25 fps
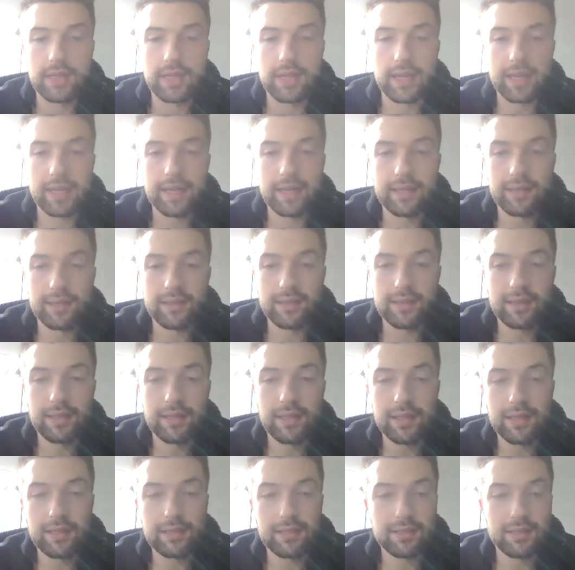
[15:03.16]
And
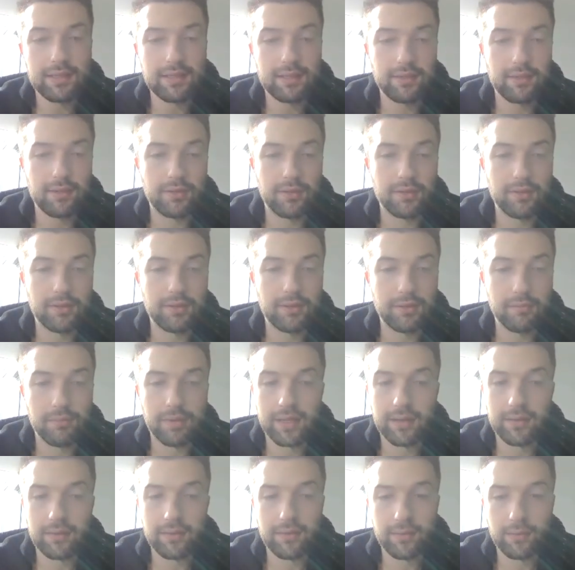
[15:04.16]
this, I
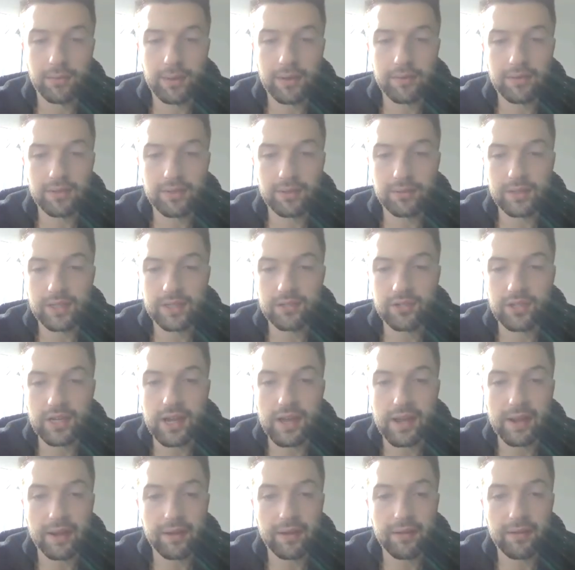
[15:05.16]
mean, the Ravens don't need
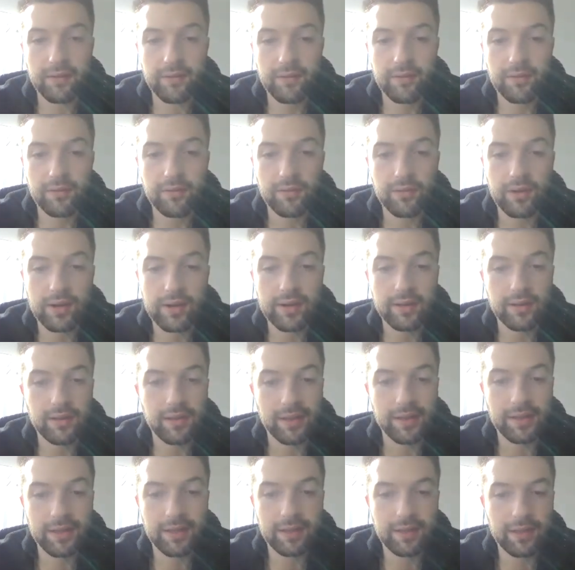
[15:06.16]
Jack right?
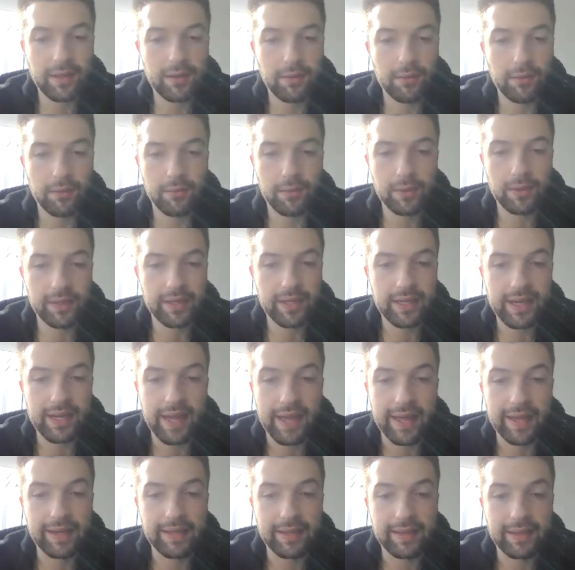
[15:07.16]
Like they, they don't really need
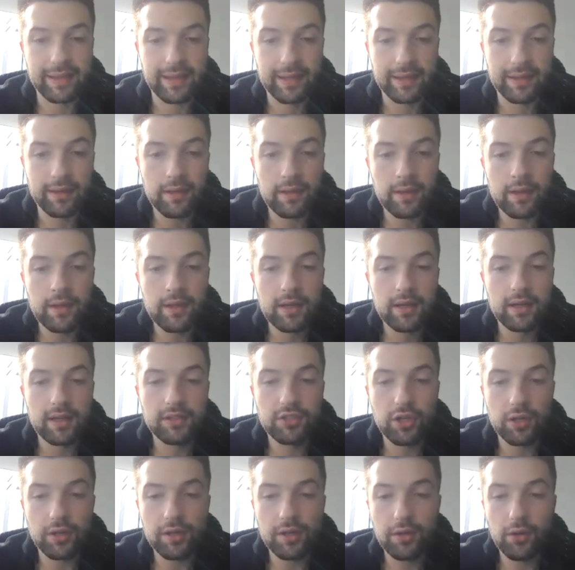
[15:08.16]
anything. Uh,
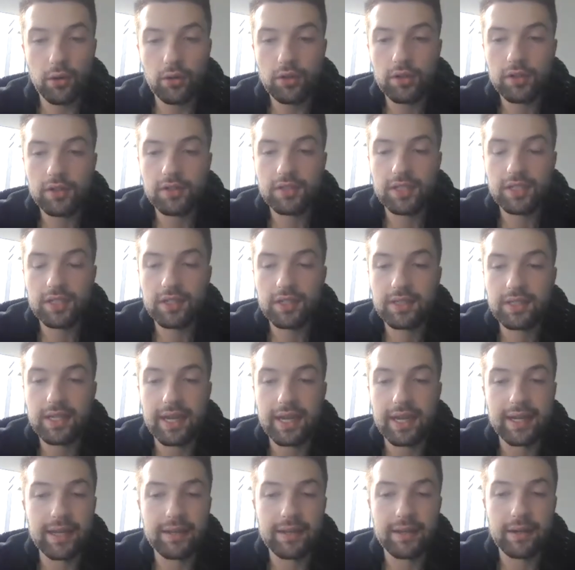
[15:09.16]
Charlie Kolar is a good
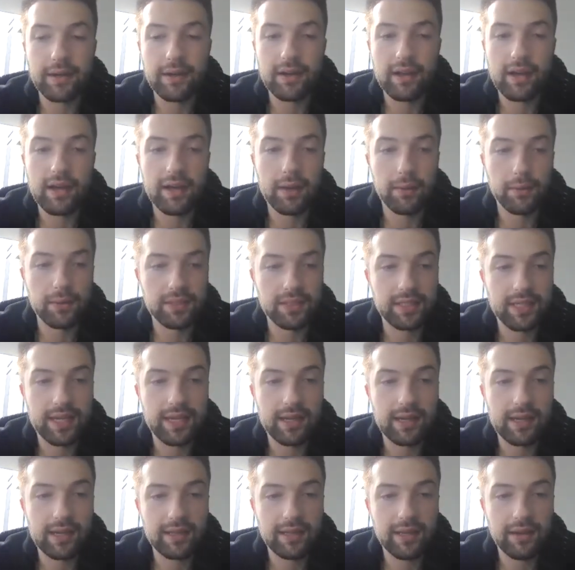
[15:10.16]
tight end here at Iowa
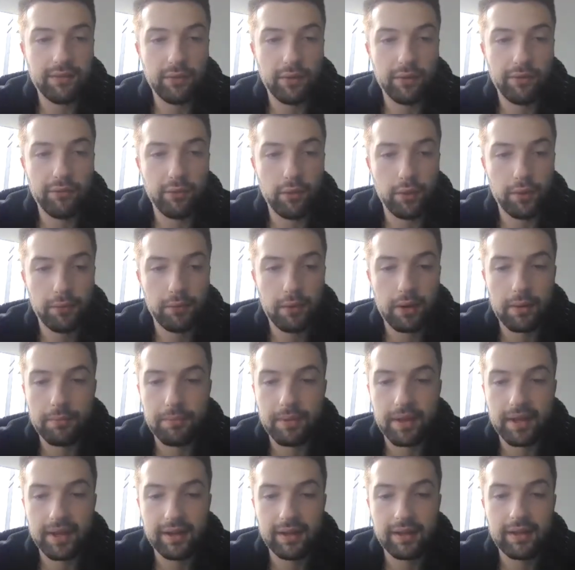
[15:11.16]
State. I think for a fourth round
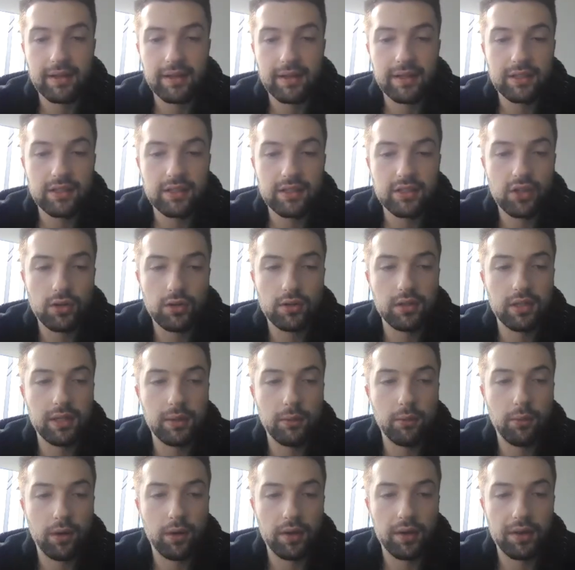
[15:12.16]
pick, certainly
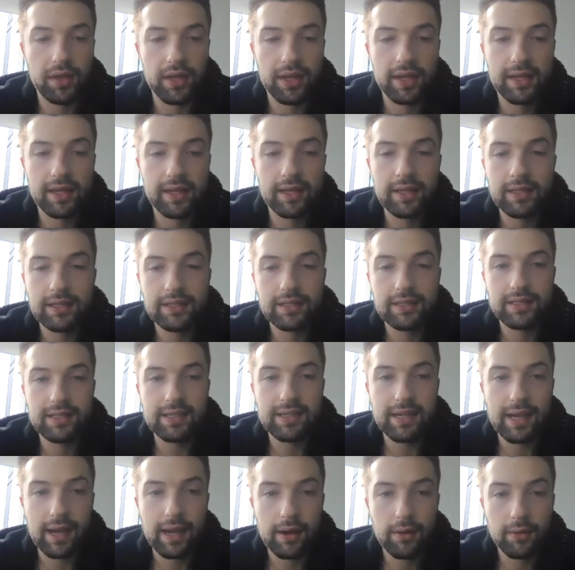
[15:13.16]
worth it.
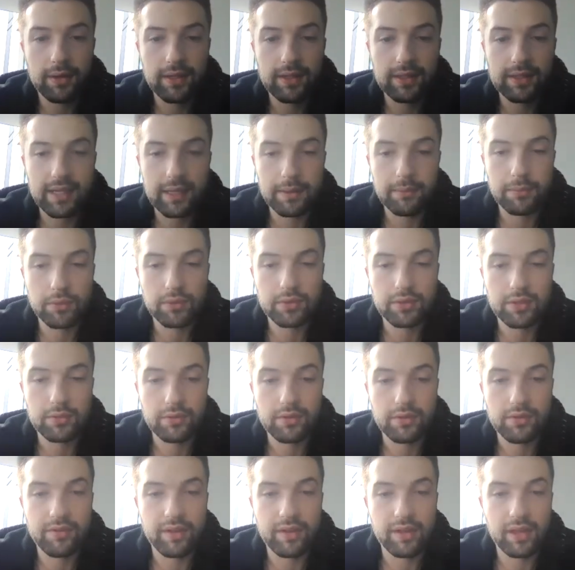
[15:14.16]
See how he's able to
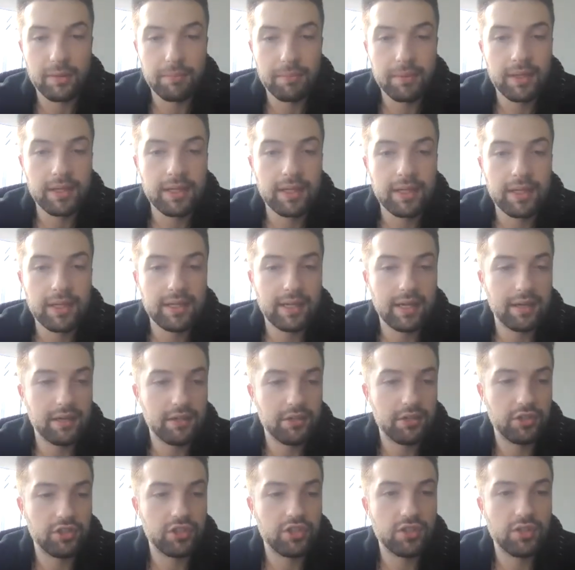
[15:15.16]
develop. Kind of
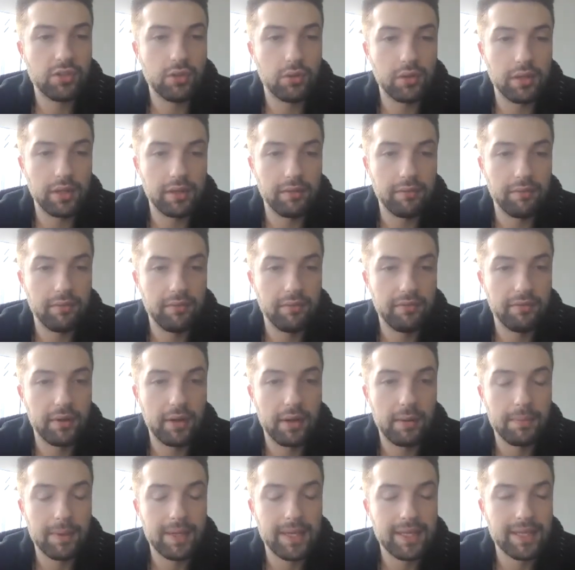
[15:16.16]
just stole him
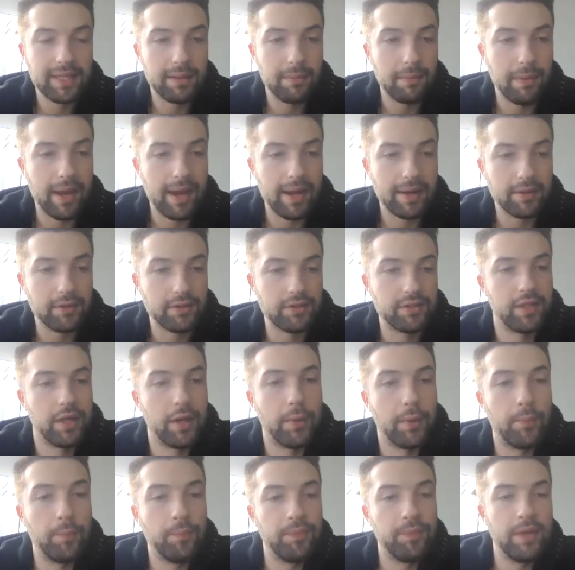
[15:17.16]
from the Packers,
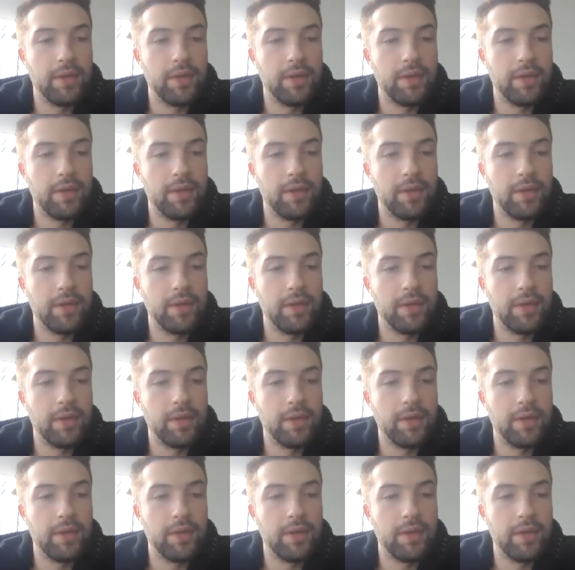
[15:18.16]
though.